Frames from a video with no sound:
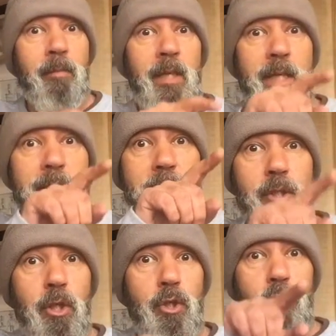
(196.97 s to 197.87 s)
Is
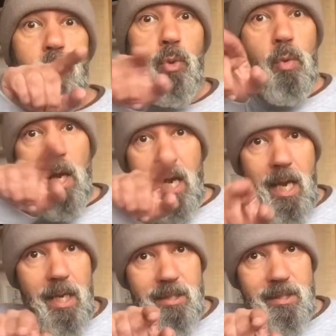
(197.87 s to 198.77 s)
it
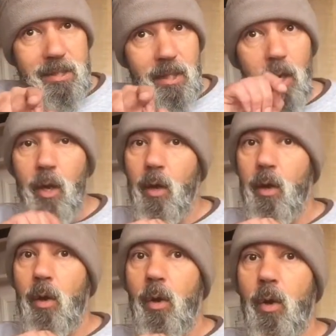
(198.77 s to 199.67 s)
US
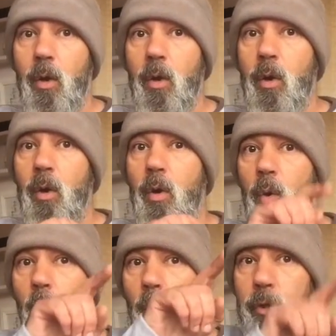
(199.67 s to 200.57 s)

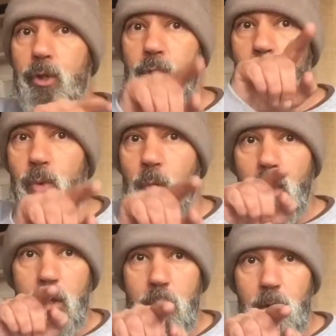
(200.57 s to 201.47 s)
or
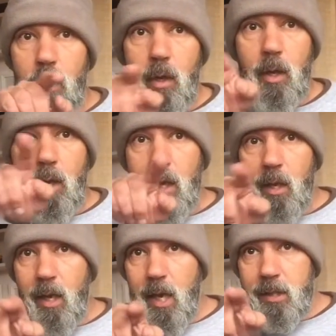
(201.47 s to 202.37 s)

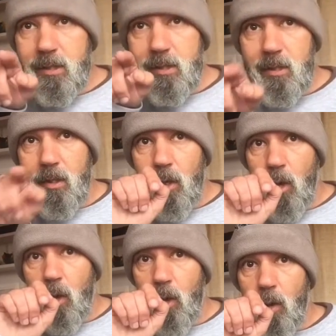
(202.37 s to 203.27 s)
US
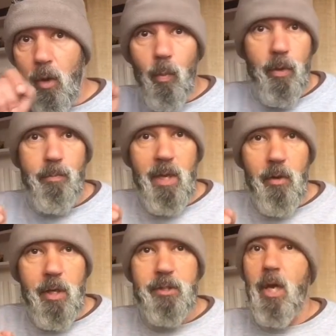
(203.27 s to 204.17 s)
with
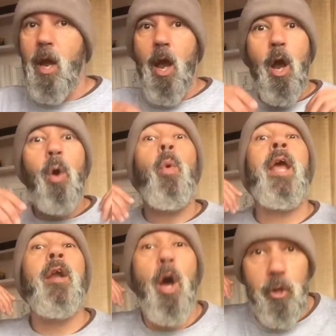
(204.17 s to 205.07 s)
periods?
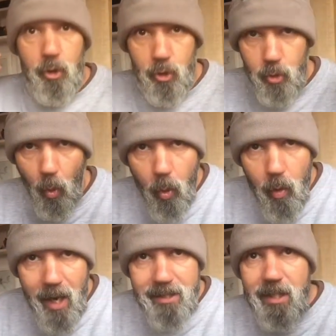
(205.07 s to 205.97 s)
When your
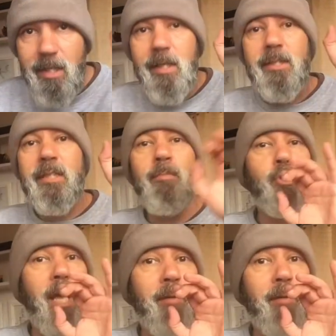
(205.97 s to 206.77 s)
writing seems to have